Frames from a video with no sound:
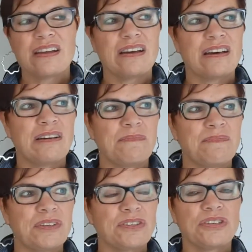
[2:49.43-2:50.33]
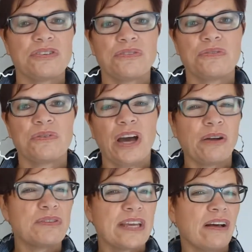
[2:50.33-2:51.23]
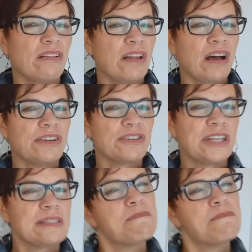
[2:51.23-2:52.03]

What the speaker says: to hotel laundries,